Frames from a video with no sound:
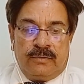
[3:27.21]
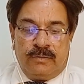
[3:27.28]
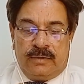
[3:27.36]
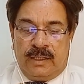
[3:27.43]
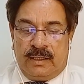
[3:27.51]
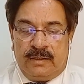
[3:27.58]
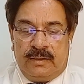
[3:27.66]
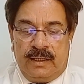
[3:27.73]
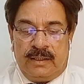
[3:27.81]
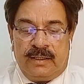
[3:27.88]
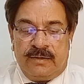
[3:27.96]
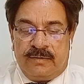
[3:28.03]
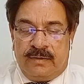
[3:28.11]
So
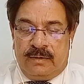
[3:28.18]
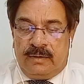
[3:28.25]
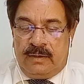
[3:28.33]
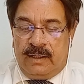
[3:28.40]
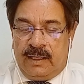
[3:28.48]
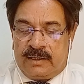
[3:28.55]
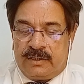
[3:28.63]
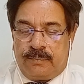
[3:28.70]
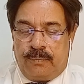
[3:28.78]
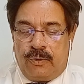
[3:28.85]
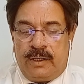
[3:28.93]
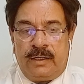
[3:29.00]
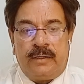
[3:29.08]
that is
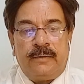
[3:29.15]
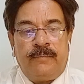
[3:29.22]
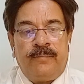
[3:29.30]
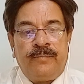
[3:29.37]
next point.